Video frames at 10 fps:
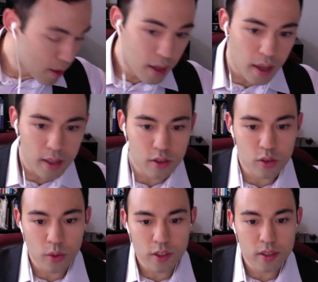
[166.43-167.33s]
Answer
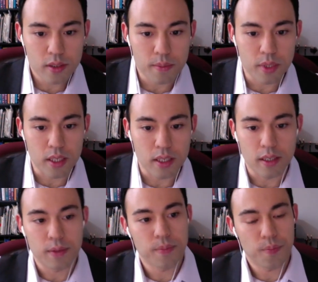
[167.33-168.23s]
choice B.
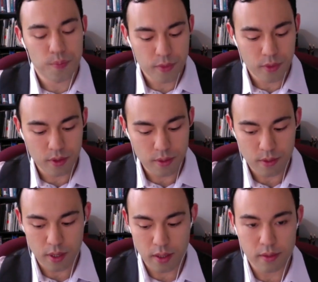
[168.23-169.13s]
All
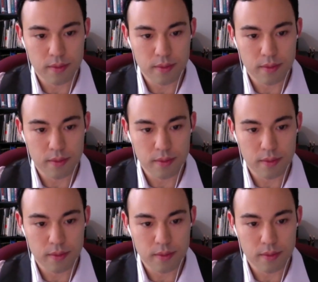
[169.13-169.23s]
right.